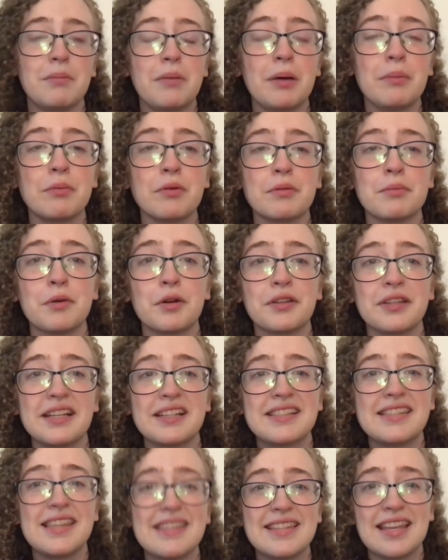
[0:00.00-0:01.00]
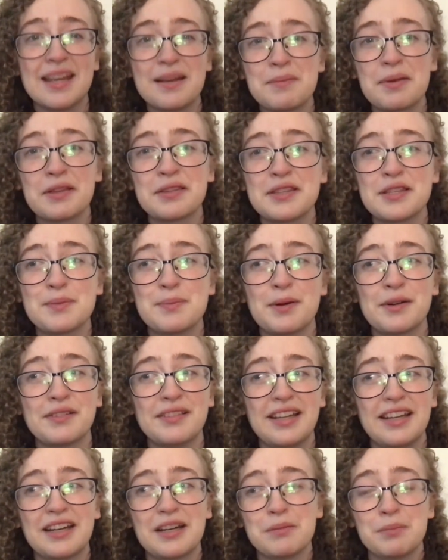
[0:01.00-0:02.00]
up with more things to say about this book
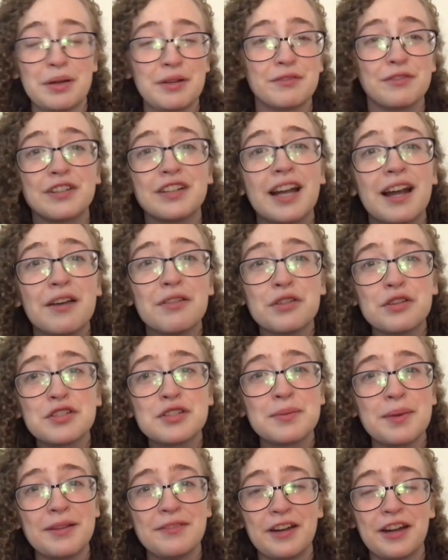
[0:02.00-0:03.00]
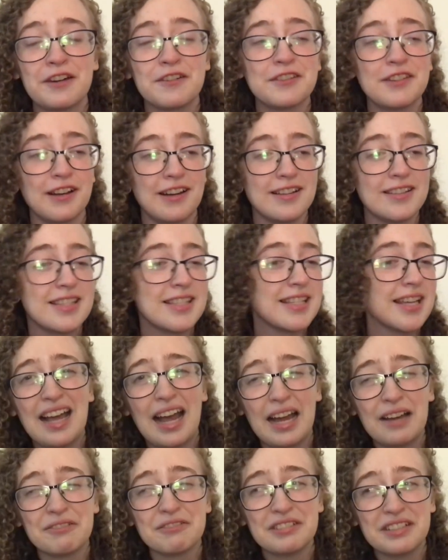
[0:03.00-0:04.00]
later, but for now, those are my final thoughts. I
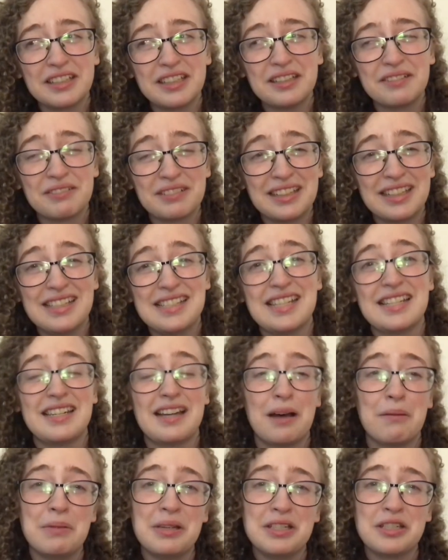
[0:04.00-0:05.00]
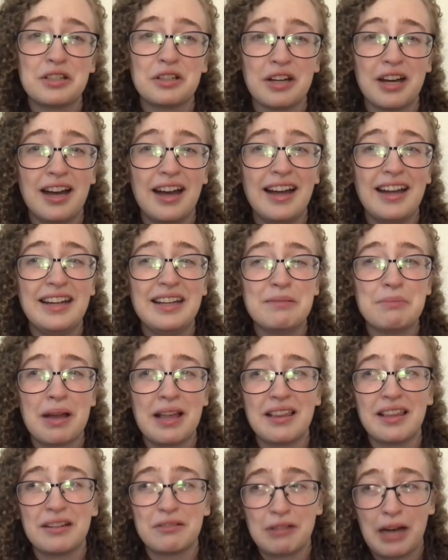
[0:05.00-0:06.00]
really, really did not mean to cry in my,
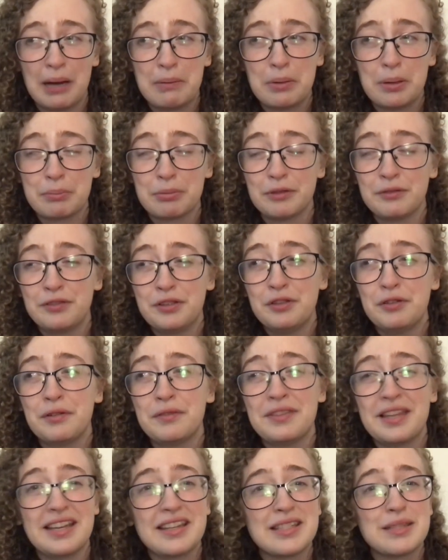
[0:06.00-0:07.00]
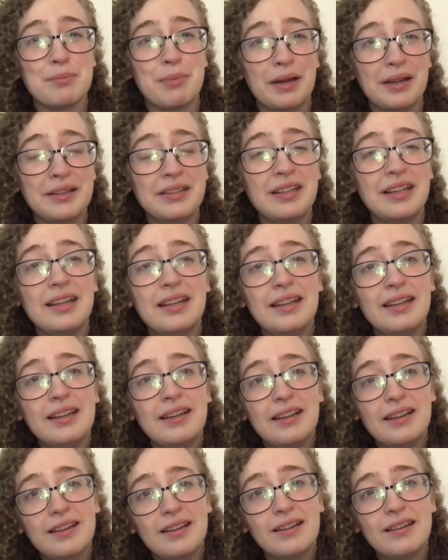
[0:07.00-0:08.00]
like, wrap-up review of this, but
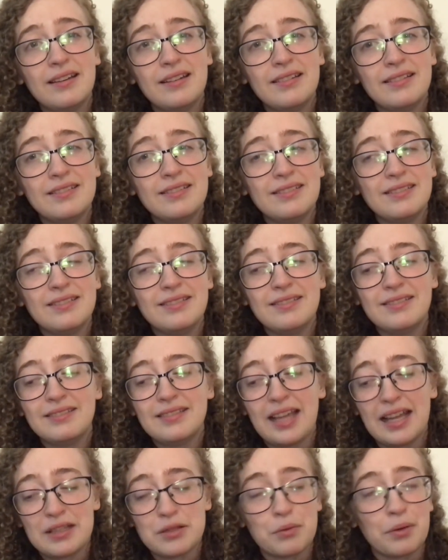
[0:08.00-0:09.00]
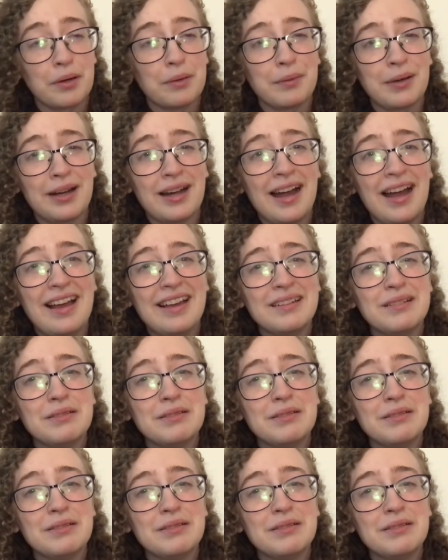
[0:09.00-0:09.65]
that's where we're at.